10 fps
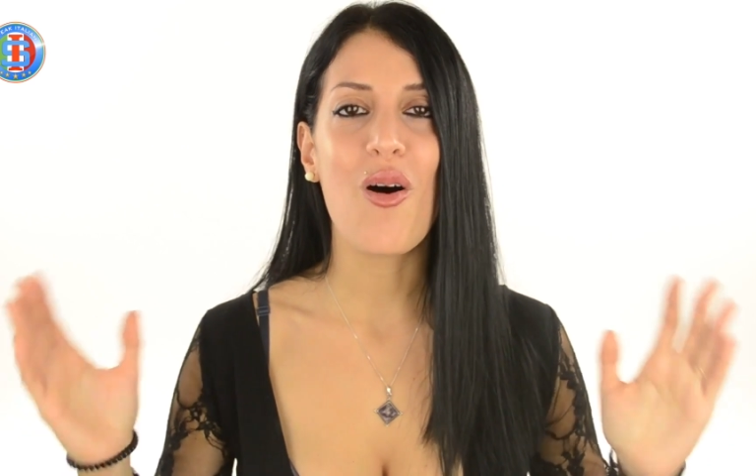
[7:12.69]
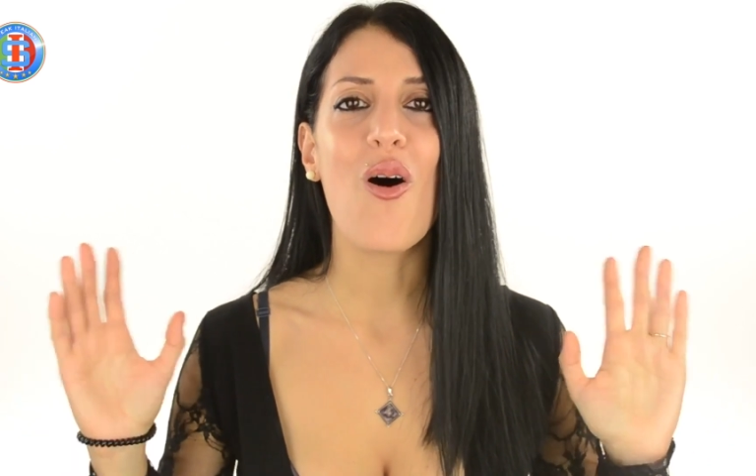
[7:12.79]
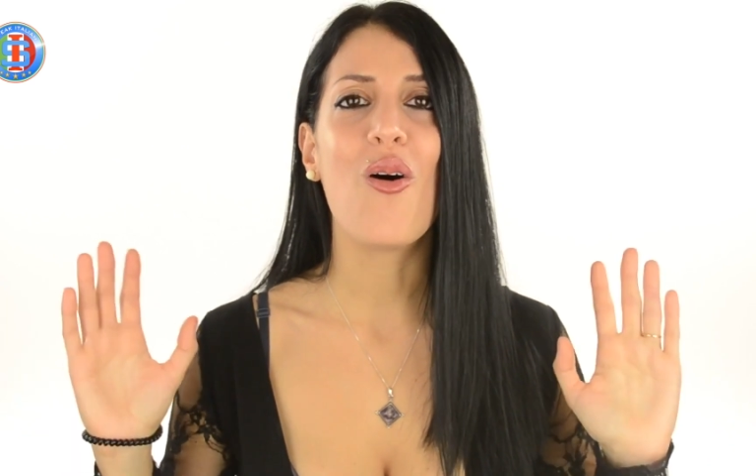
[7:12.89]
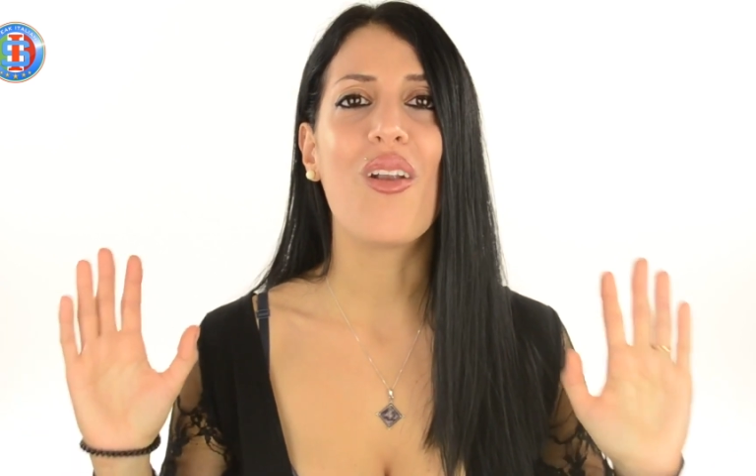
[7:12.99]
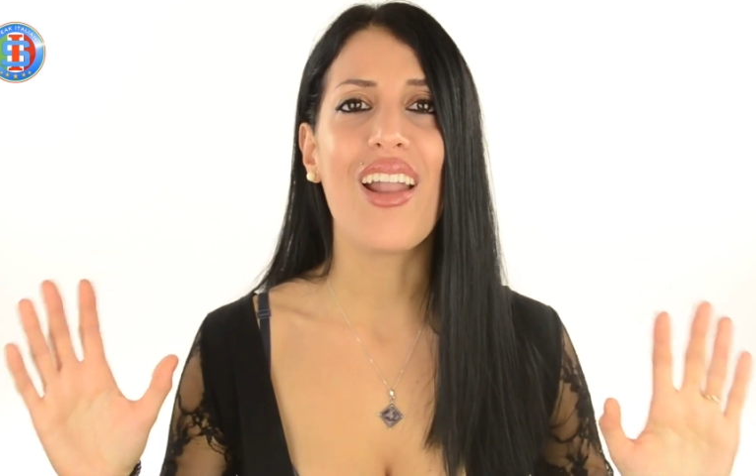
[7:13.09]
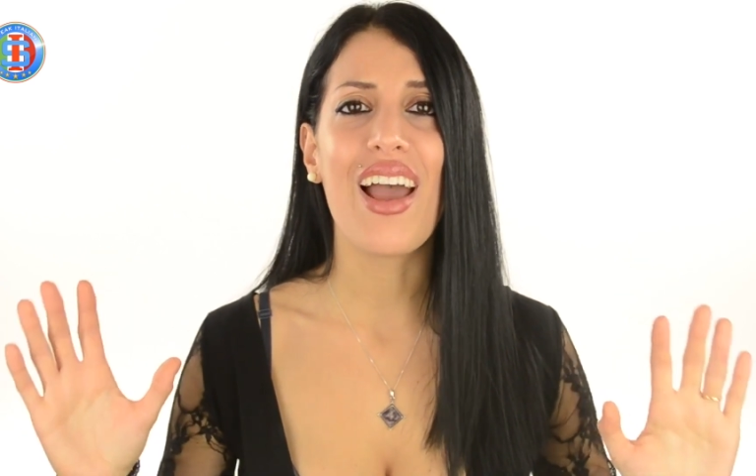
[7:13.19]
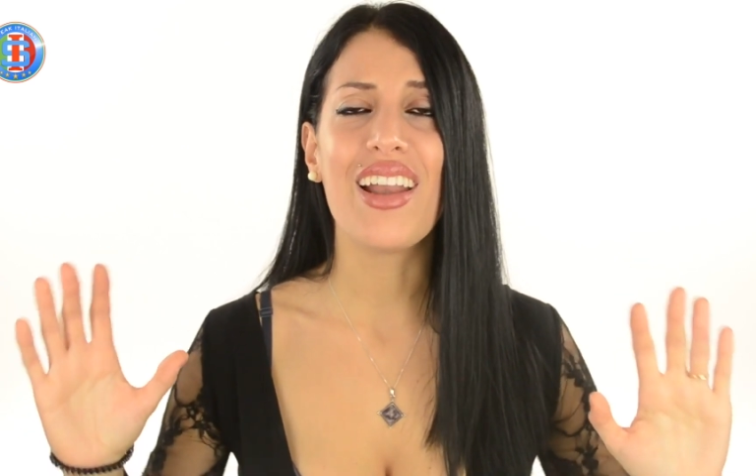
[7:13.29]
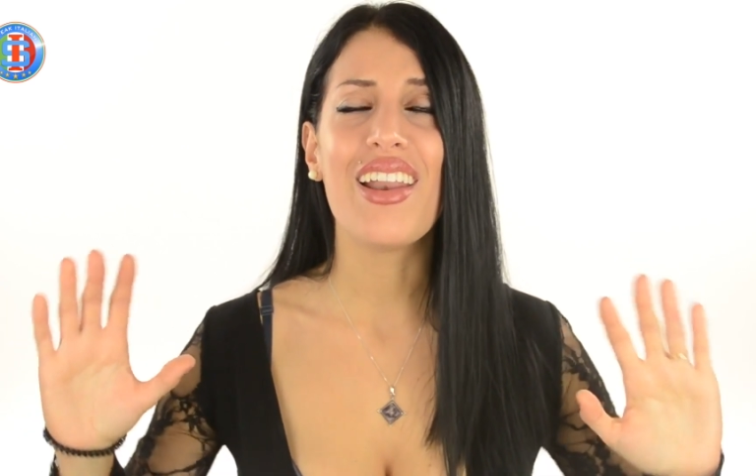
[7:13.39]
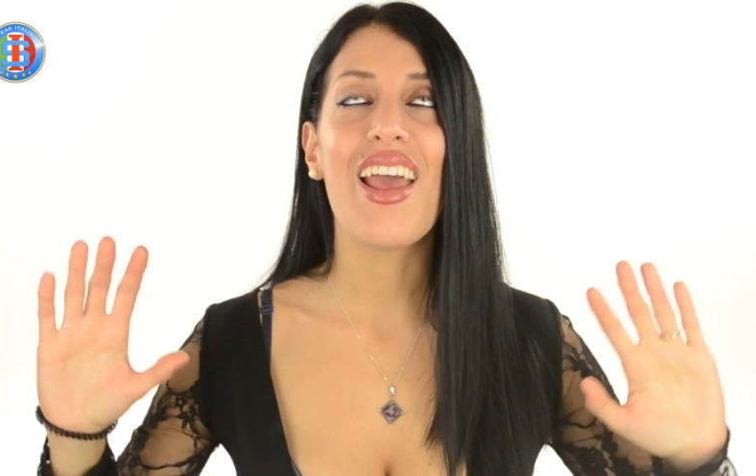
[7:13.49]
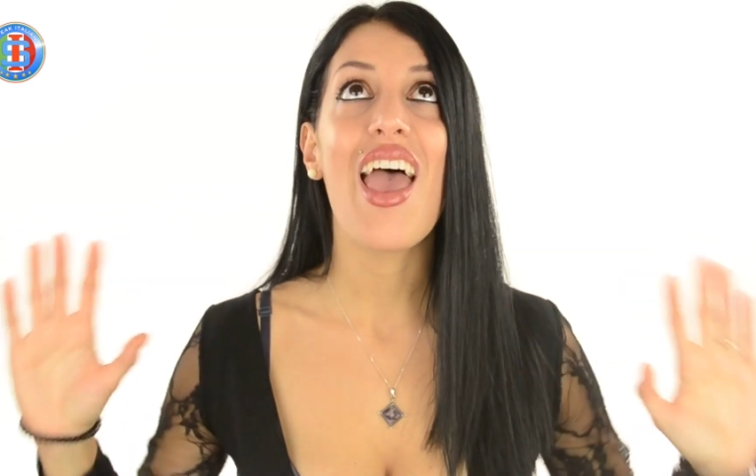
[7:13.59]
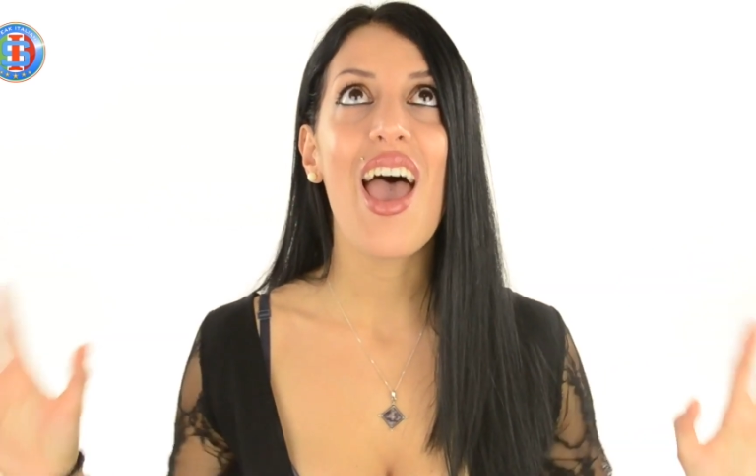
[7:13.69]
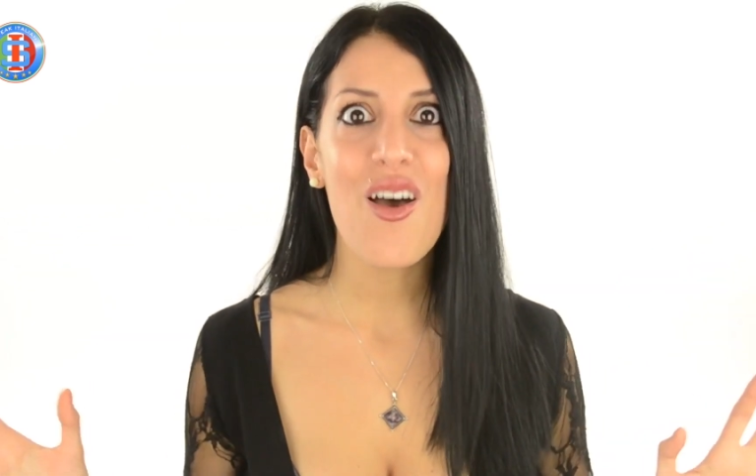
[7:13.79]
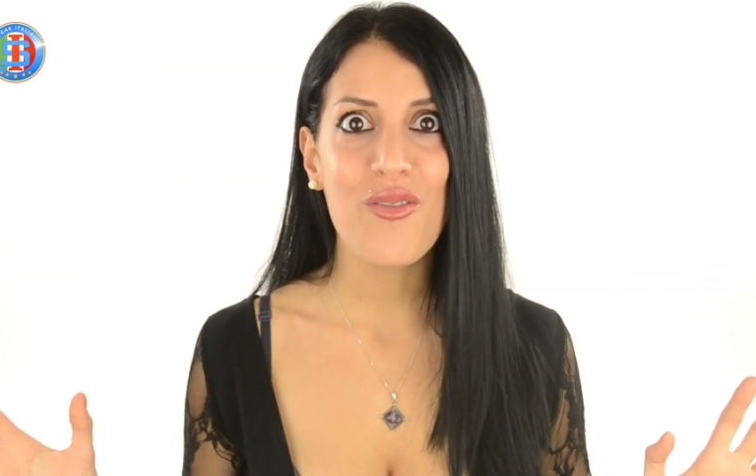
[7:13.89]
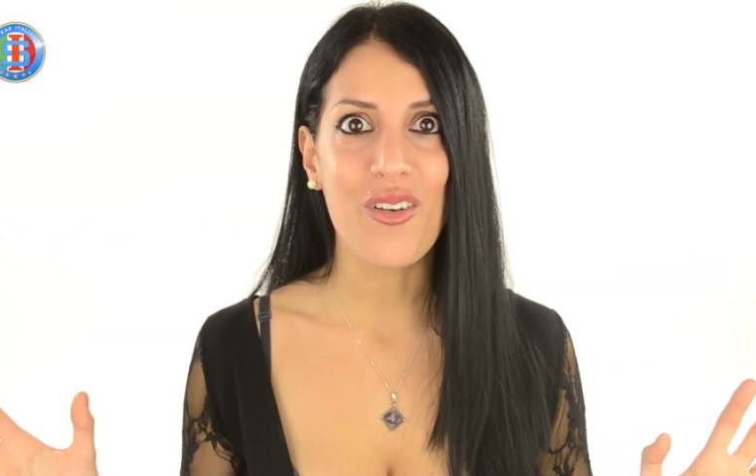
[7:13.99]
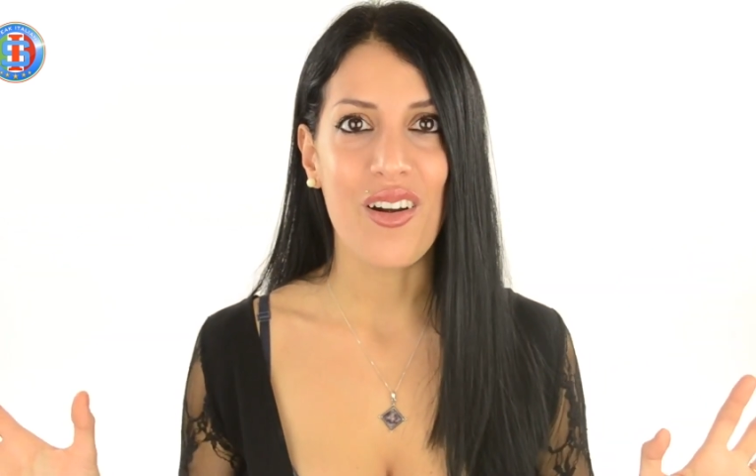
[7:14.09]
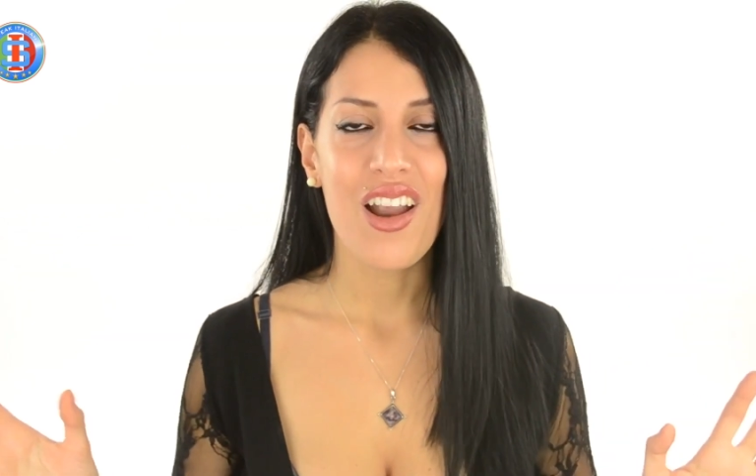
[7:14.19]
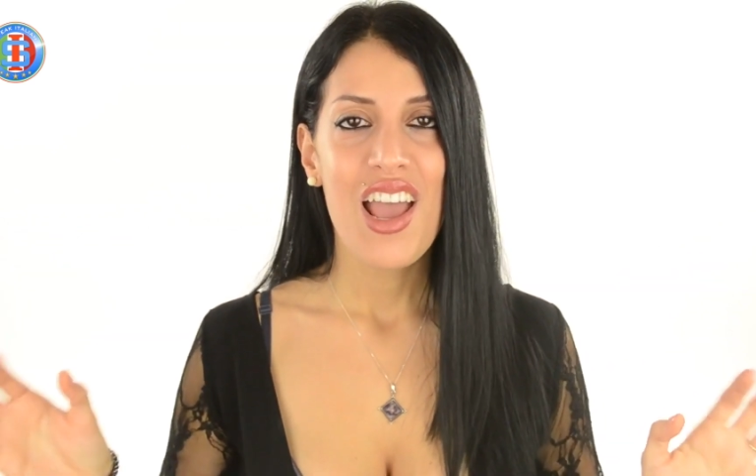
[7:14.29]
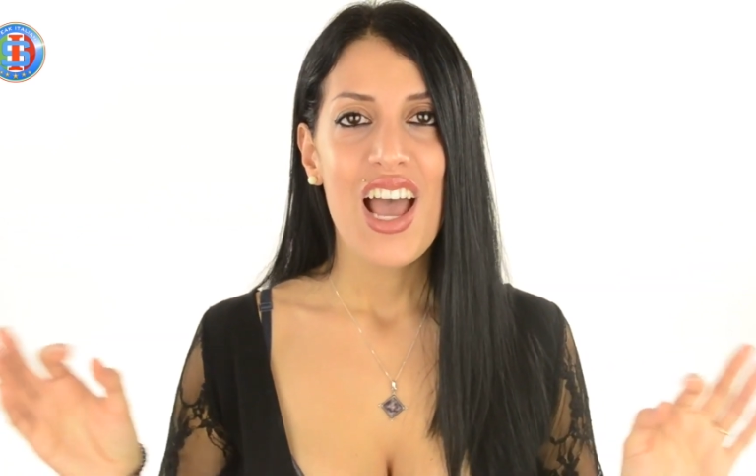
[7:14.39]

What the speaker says: online ever.